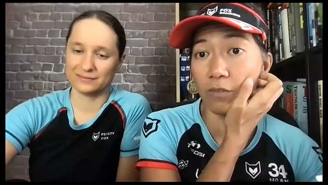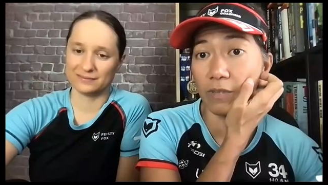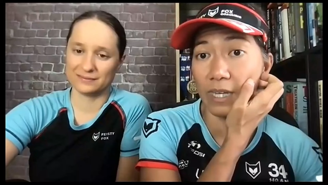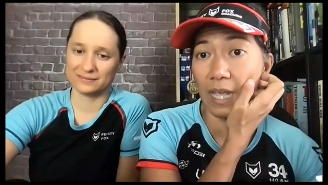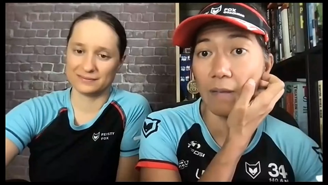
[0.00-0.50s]
Speaker 1: of
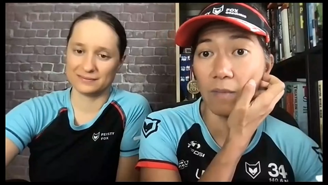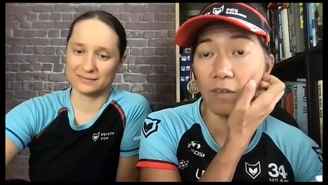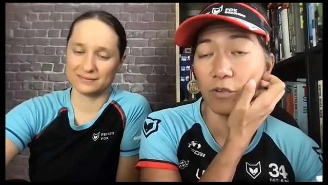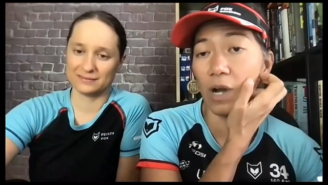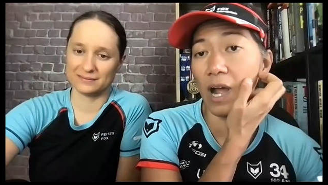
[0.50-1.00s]
like aiming
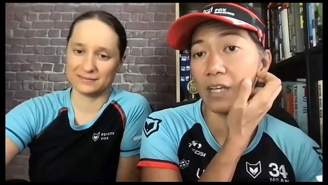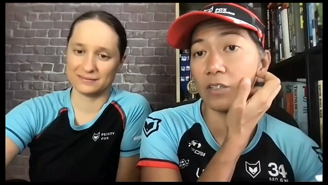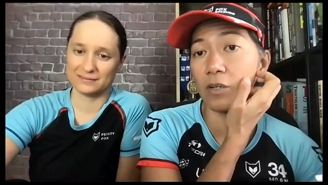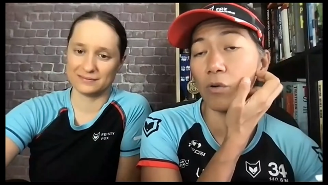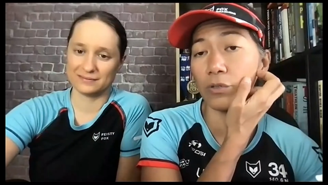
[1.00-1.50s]
for high
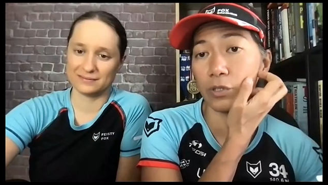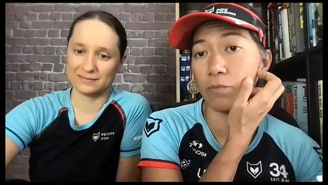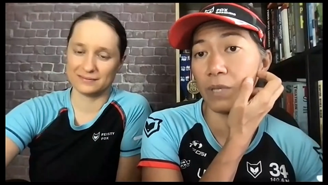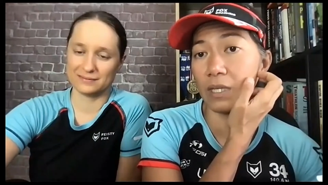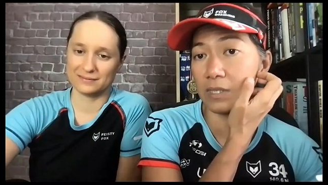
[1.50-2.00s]
goals or
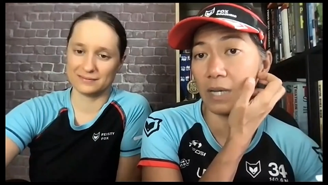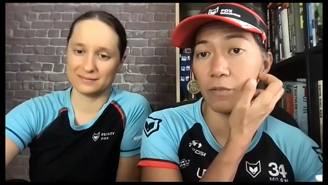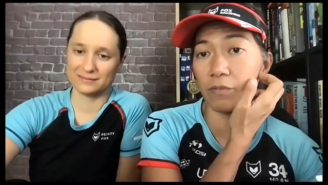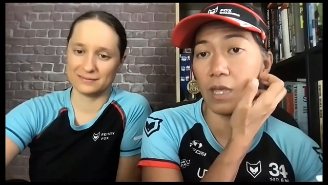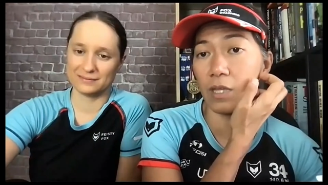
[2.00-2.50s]
being top of
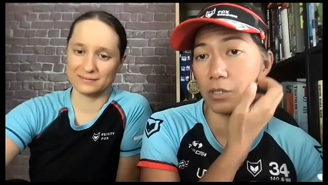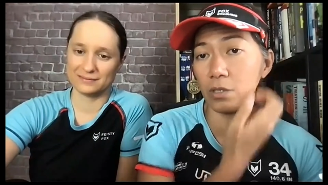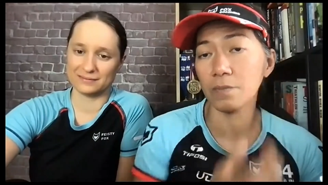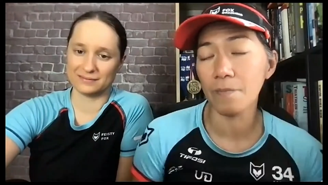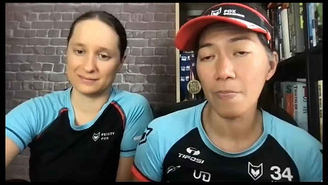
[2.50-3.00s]
the age group
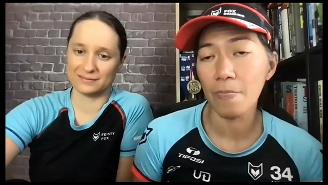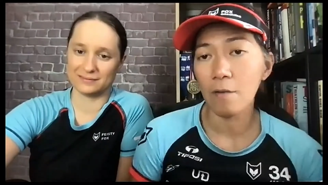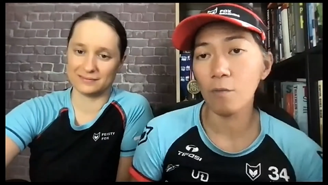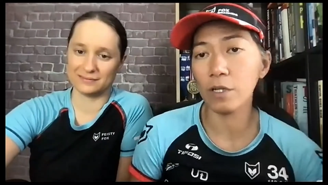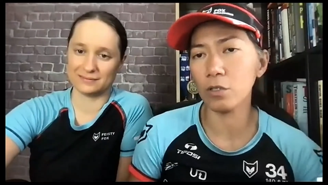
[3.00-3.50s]

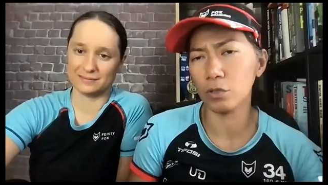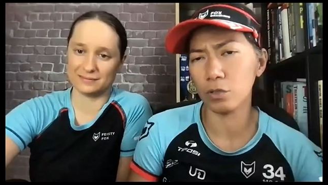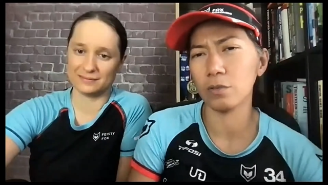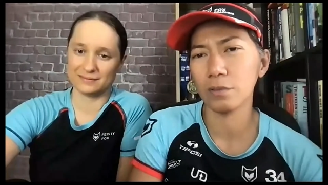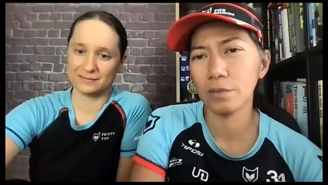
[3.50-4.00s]
what do you
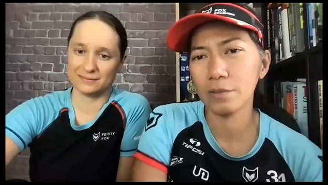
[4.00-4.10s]
do